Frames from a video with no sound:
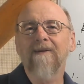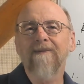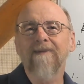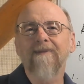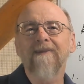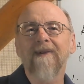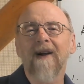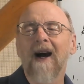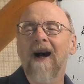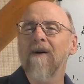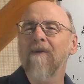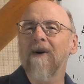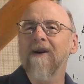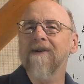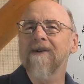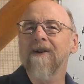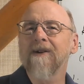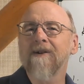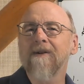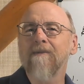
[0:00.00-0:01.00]
highway
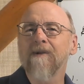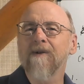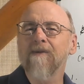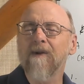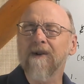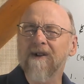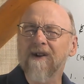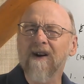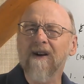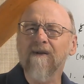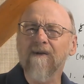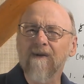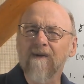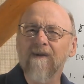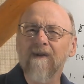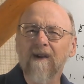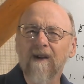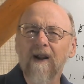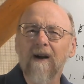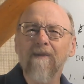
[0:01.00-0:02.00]
systems, which are
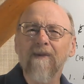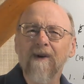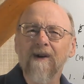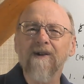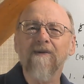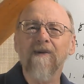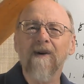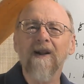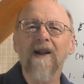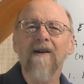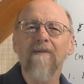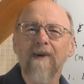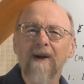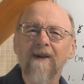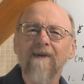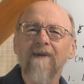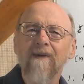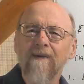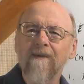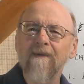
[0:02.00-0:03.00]
club goods really, but
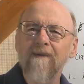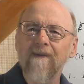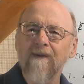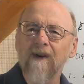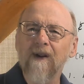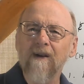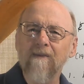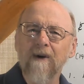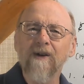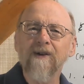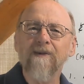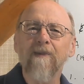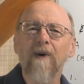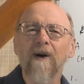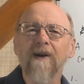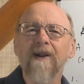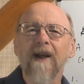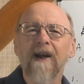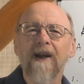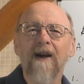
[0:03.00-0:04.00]
for the most
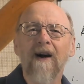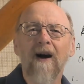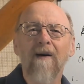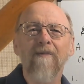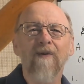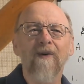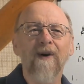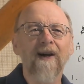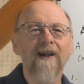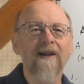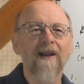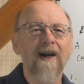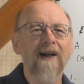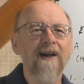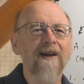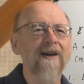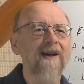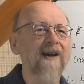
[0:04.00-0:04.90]
part they operate like